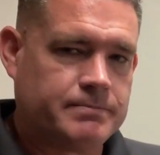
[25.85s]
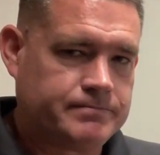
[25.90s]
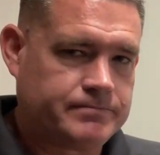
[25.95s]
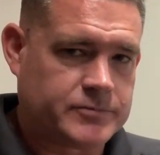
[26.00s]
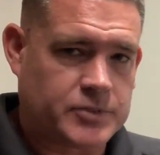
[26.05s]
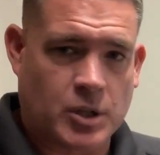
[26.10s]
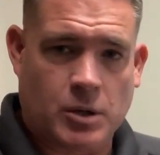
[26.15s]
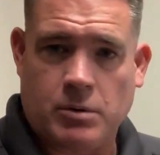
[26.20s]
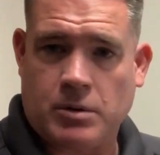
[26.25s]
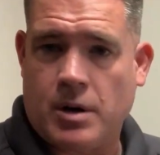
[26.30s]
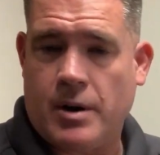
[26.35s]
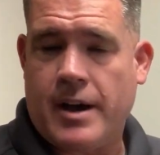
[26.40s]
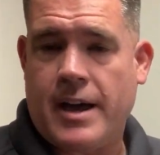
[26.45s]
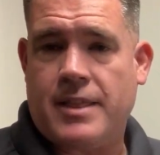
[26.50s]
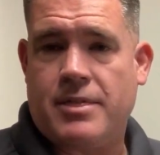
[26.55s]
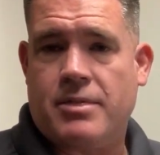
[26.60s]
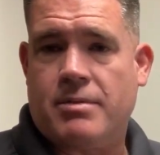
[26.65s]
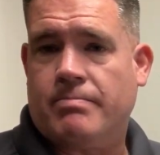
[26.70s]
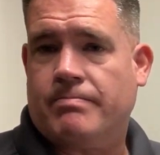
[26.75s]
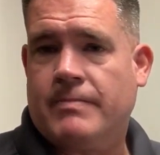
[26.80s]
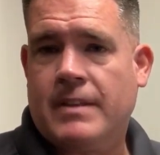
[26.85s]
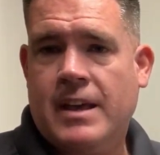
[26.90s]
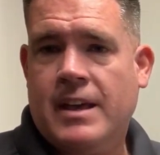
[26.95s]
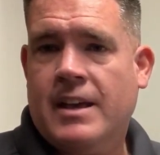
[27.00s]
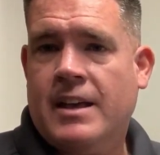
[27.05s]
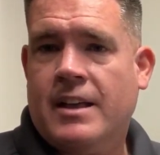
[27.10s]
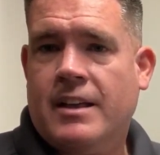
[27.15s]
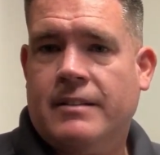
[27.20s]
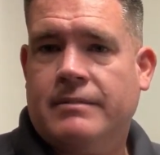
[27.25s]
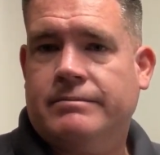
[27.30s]
So go ahead and,
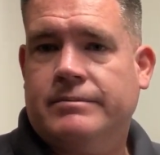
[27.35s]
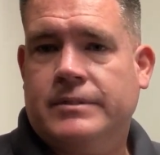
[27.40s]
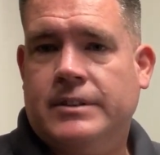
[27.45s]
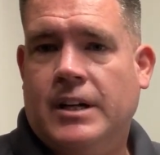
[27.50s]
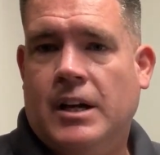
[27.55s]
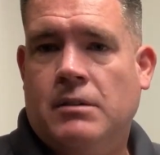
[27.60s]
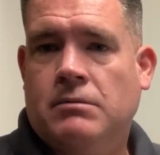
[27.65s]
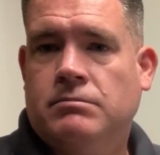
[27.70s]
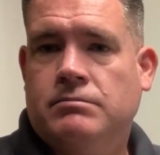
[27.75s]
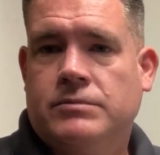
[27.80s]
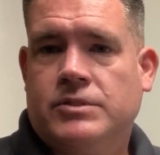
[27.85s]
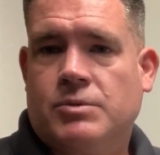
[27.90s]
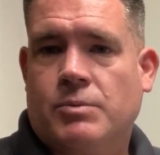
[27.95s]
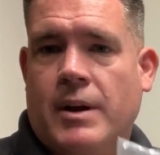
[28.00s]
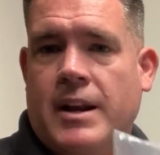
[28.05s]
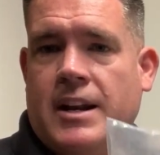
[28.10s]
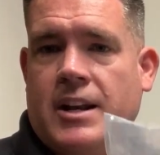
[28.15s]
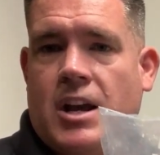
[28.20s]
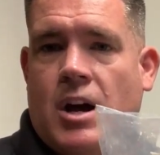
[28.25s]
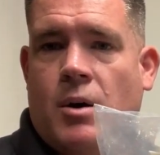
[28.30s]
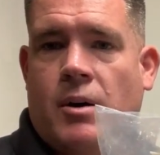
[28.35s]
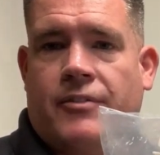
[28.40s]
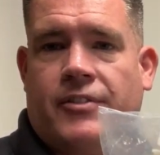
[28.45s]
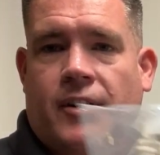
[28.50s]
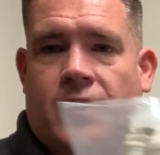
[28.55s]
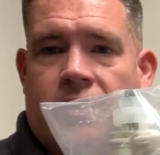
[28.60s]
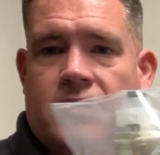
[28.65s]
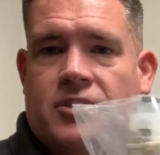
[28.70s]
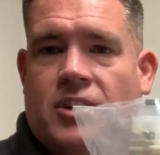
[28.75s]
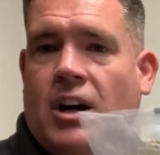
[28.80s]
it's ready to go. If your
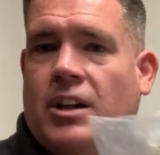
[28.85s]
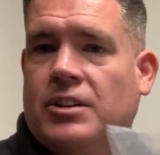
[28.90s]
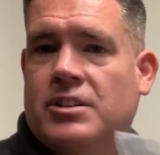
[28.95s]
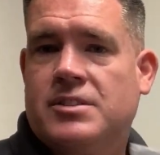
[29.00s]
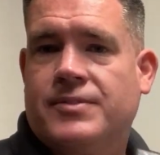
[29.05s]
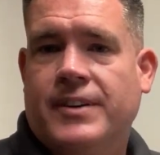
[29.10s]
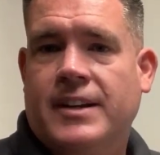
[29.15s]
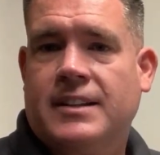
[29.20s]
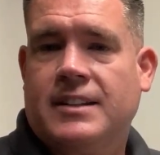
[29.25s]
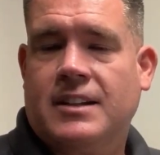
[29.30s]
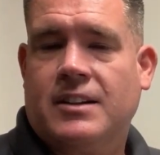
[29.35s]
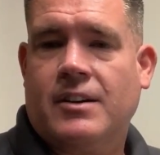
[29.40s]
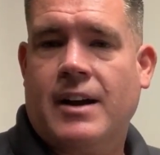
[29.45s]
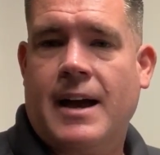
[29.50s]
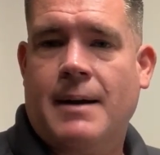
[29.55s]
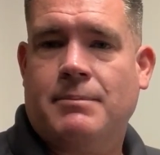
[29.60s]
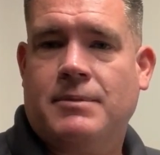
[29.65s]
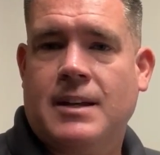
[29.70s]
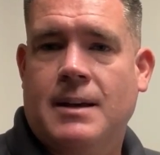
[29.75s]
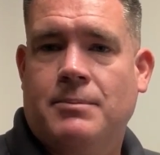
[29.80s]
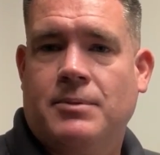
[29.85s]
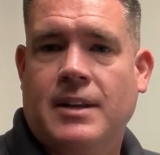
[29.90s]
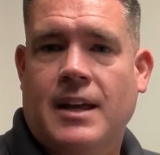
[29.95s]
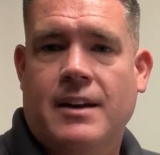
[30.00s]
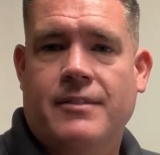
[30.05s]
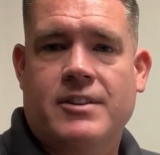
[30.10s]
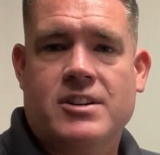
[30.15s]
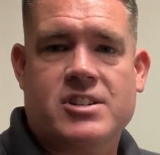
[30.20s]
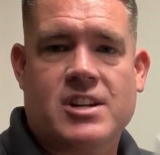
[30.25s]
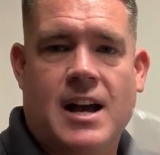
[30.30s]
installers forget to grab tips out of
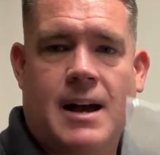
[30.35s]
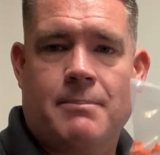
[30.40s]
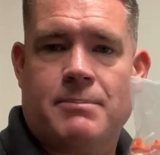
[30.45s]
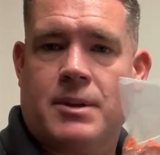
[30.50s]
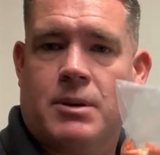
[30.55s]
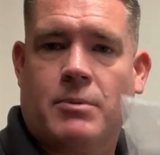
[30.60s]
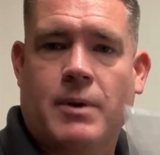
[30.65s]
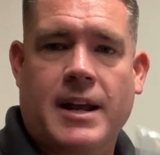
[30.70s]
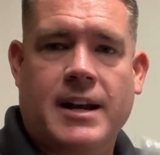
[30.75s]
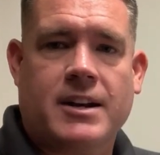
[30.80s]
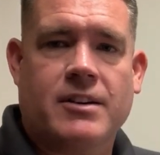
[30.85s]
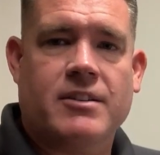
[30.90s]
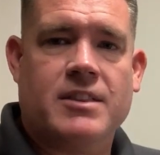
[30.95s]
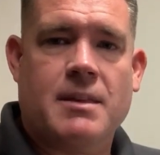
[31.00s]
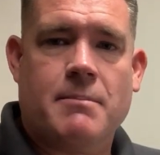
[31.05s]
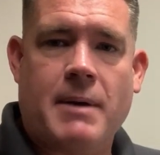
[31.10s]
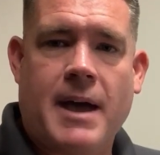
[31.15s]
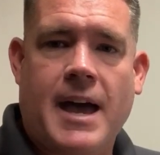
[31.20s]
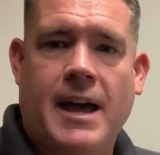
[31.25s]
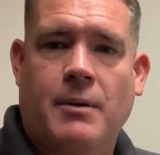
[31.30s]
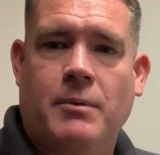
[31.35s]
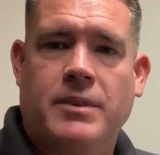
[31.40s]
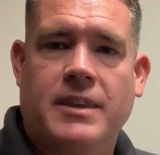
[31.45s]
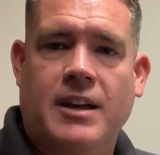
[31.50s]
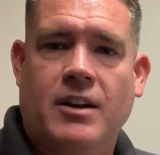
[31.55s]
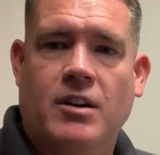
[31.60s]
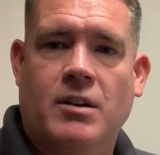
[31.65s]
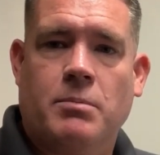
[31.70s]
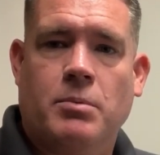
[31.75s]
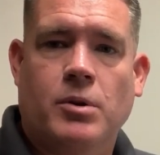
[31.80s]
your shop, they're right here in the bag when they
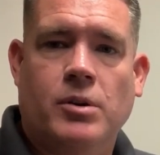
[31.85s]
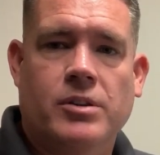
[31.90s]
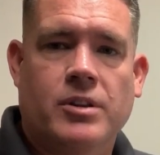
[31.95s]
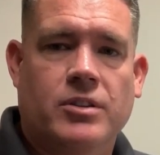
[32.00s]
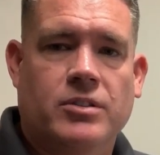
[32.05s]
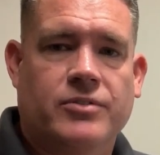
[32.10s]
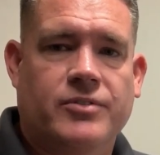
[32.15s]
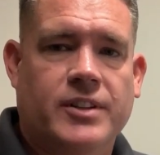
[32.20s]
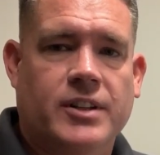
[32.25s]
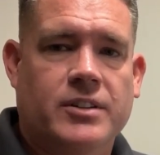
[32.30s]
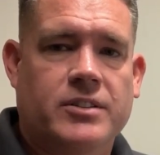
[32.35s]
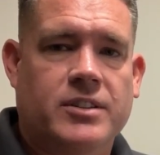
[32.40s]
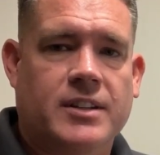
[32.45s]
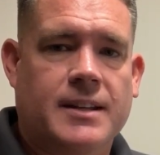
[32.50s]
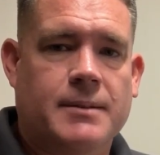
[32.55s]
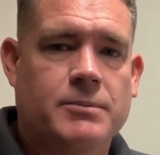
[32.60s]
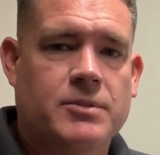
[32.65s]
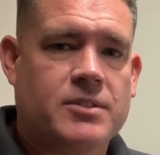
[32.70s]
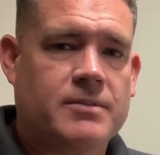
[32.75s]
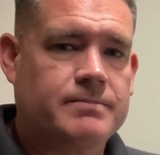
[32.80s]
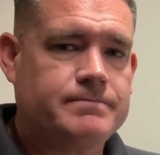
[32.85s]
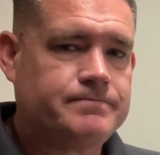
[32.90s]
go to pull those field seams.